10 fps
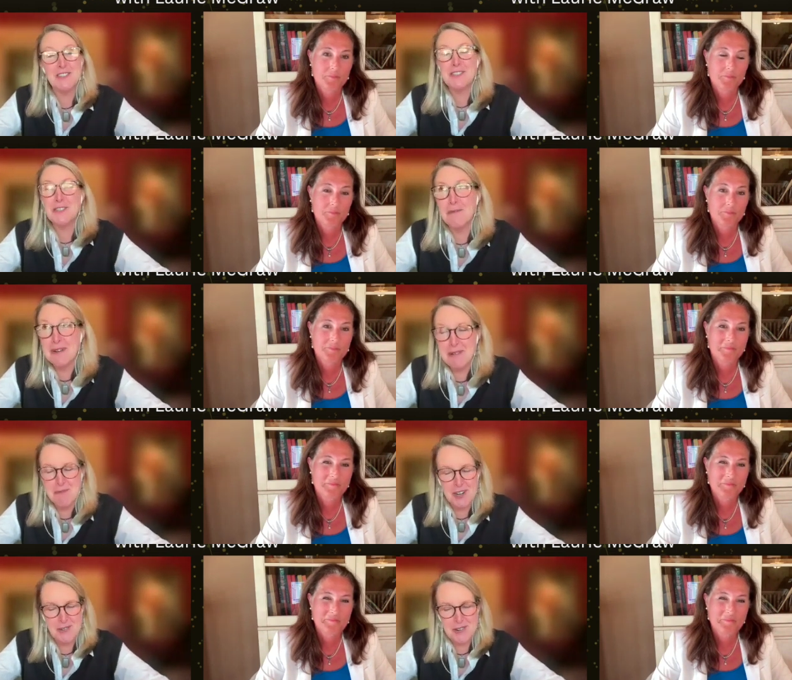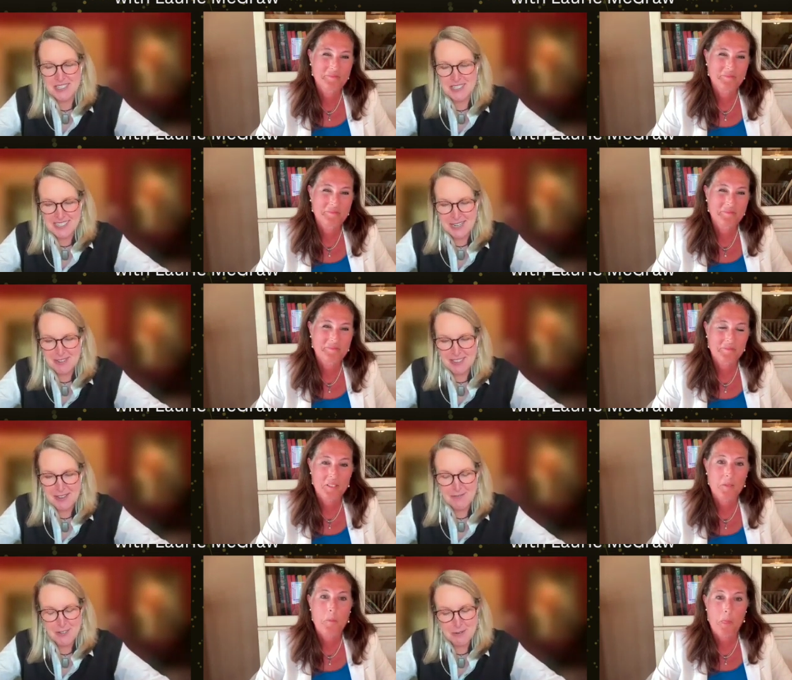Speaker 1: so many more questions, and I would love
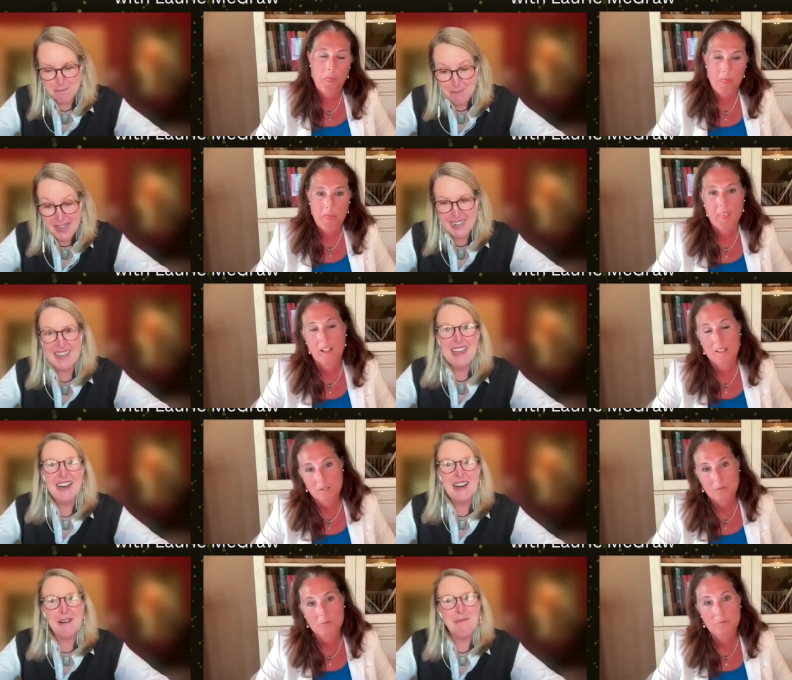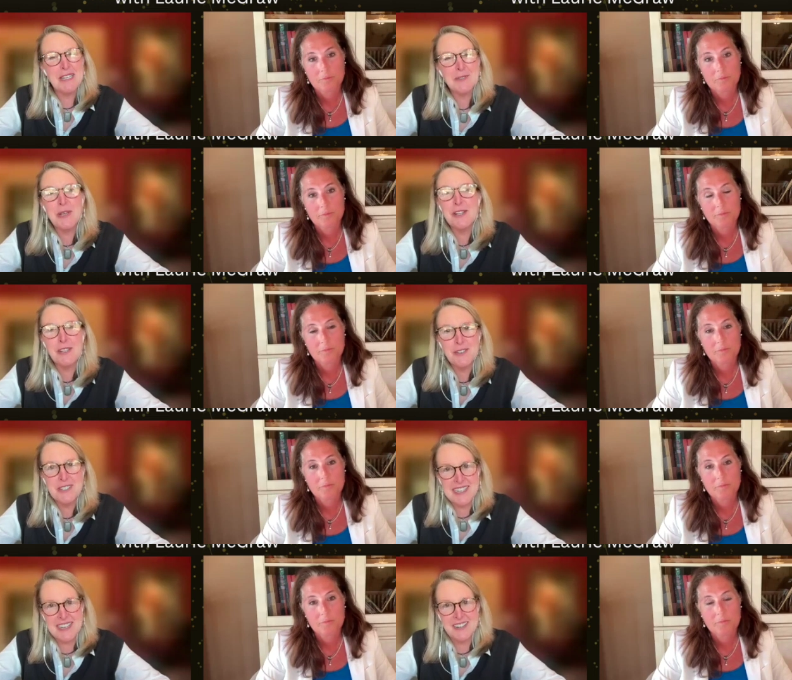to, but um, as we close
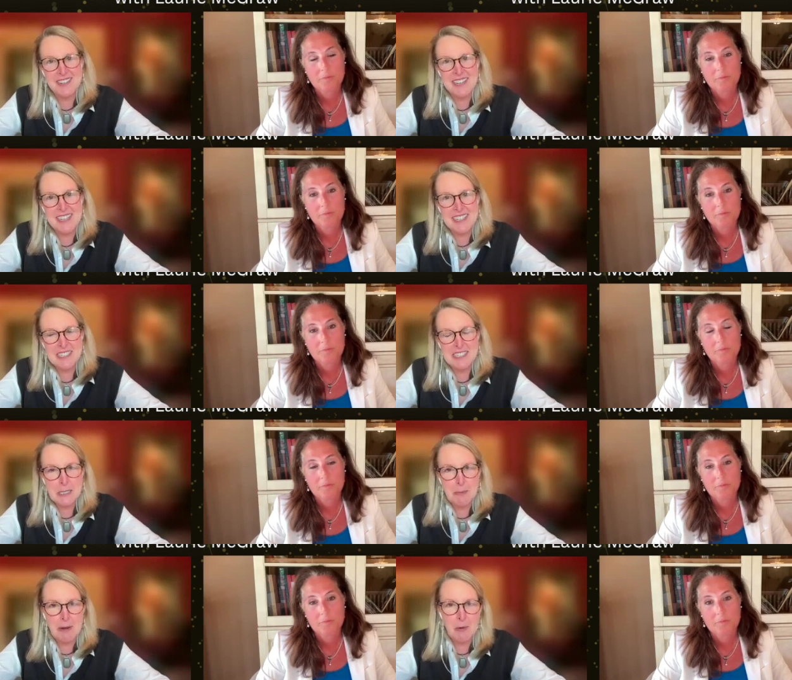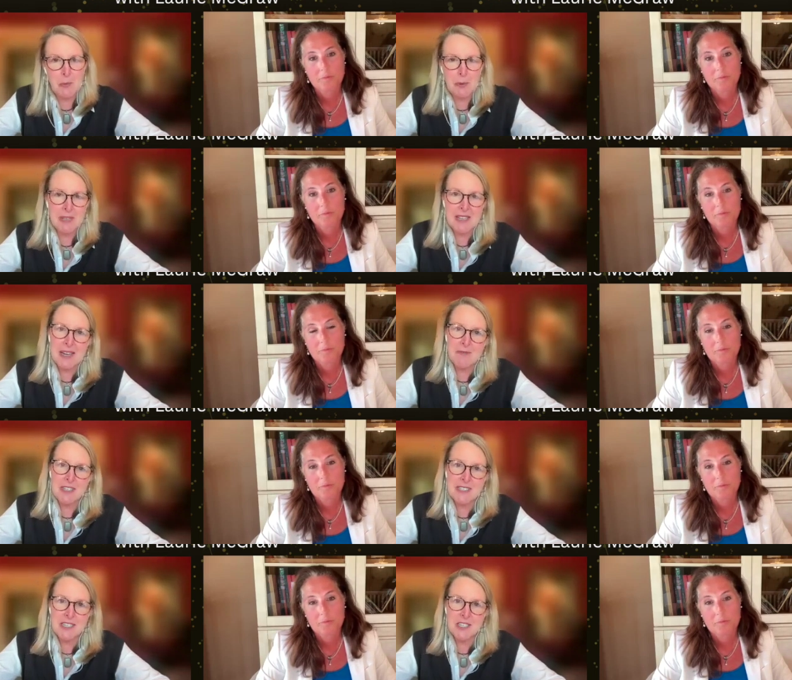out on this inspiring women
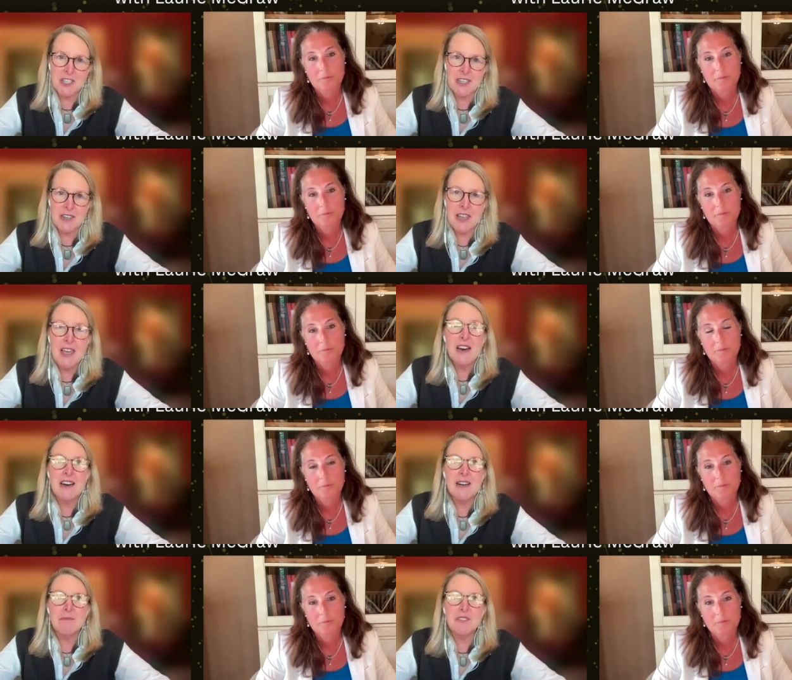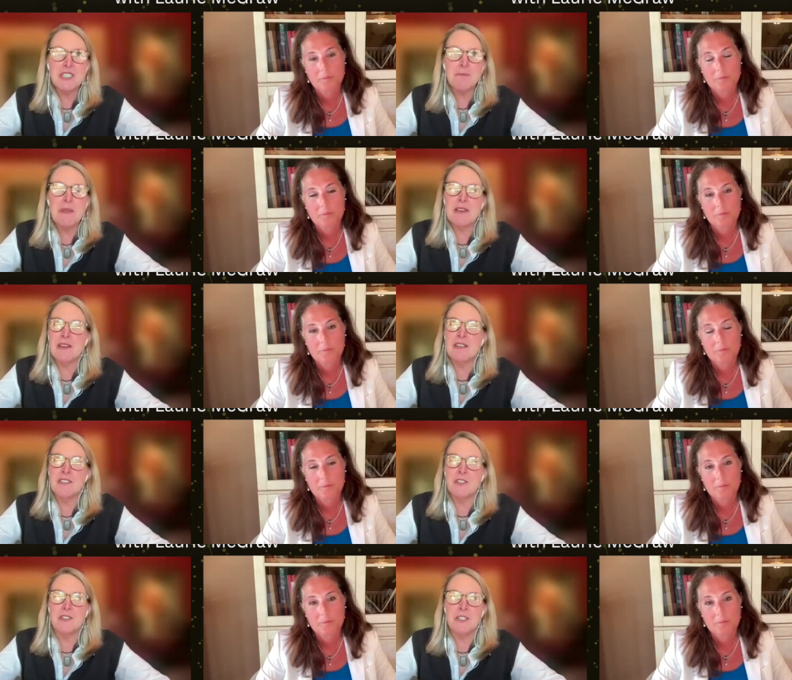conversation, um, just because you're
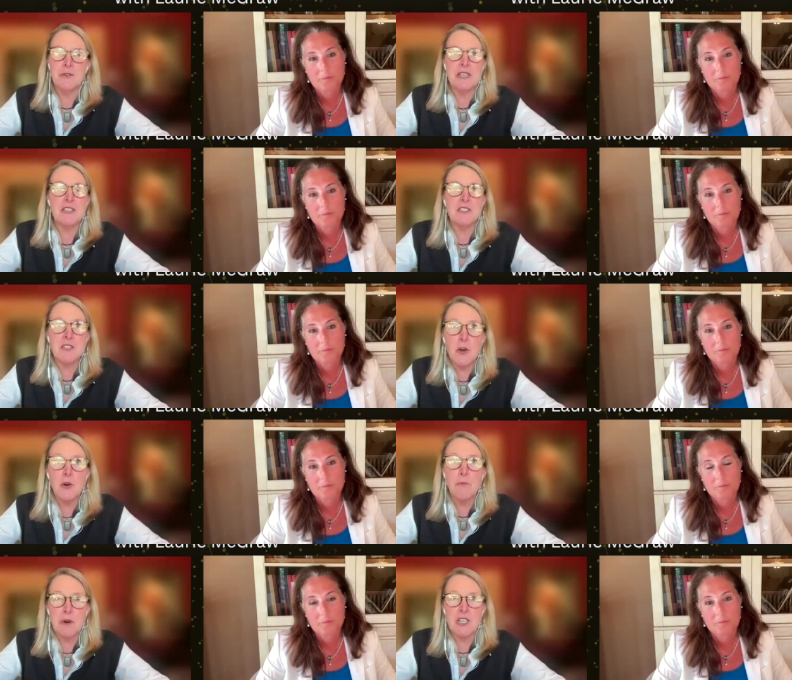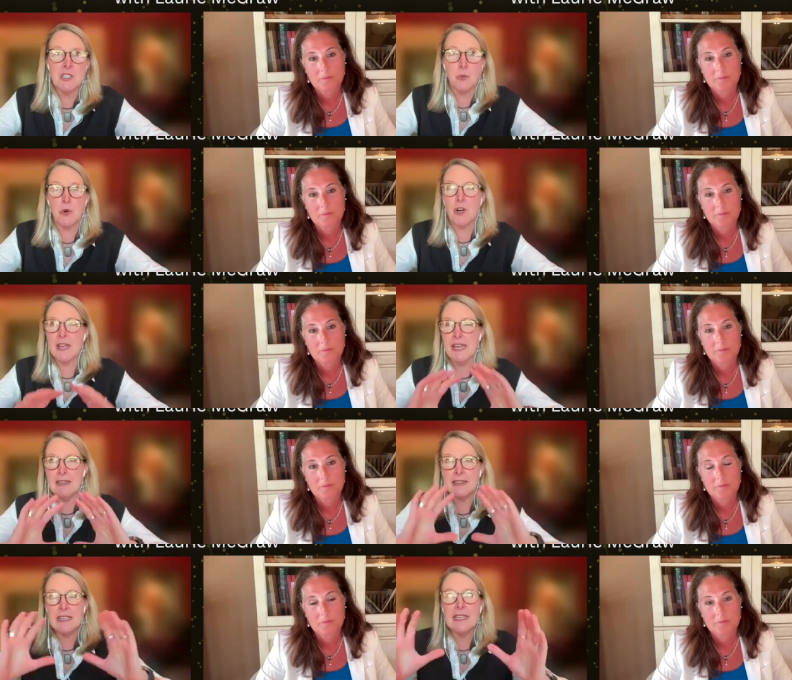doing so much work and
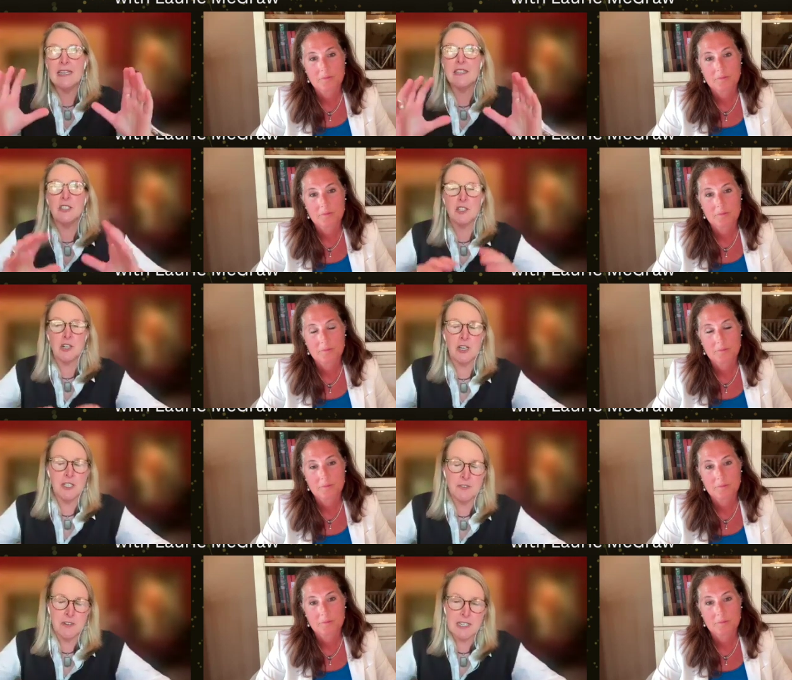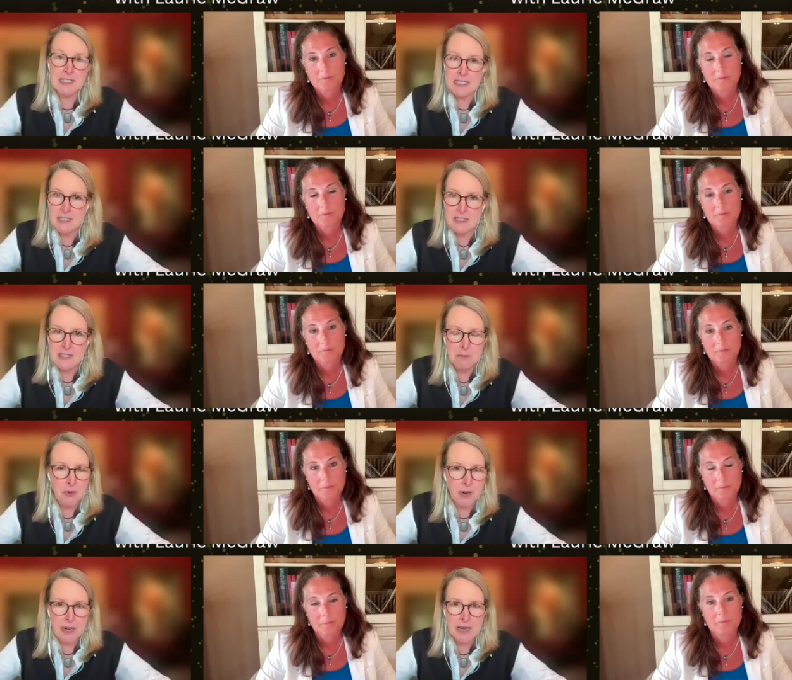leading the charge for us in this
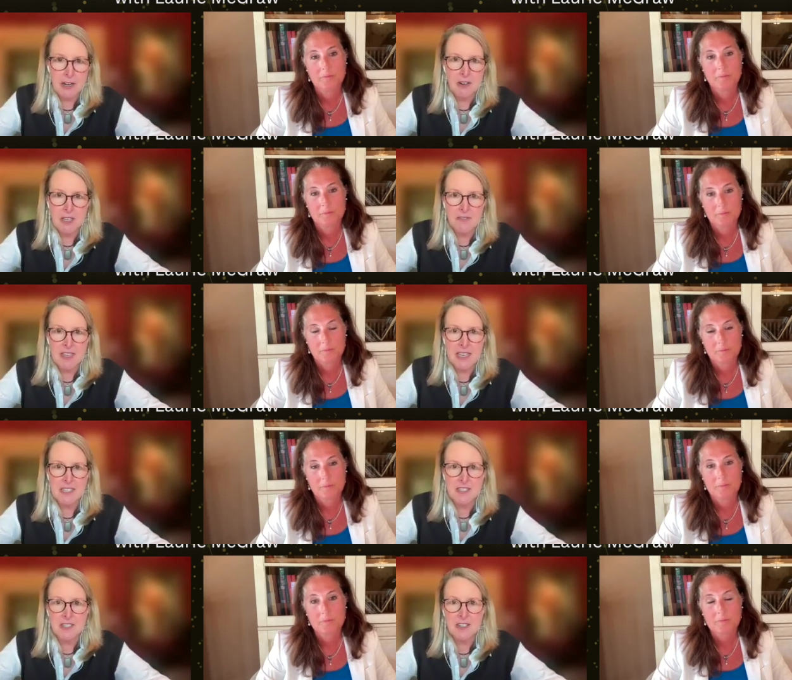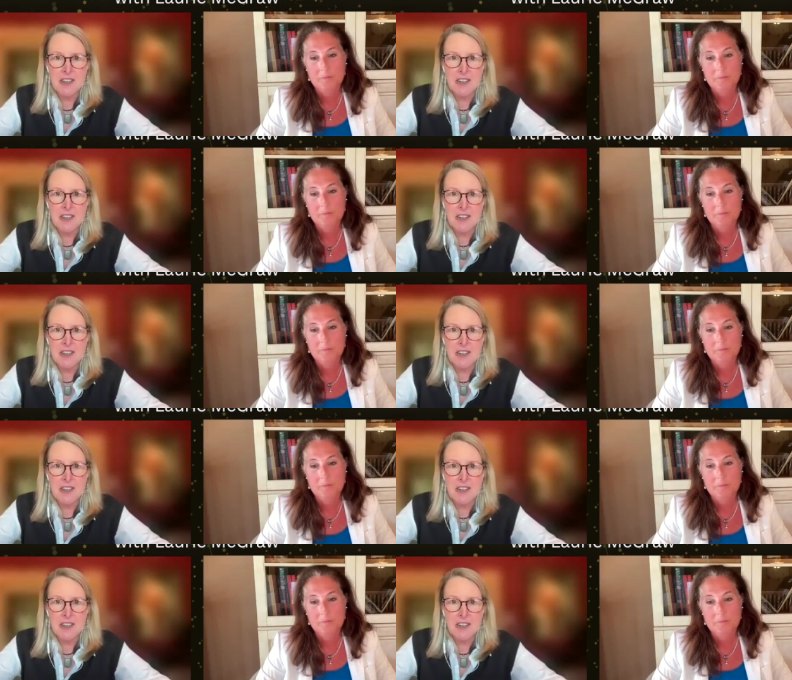important area of cancer,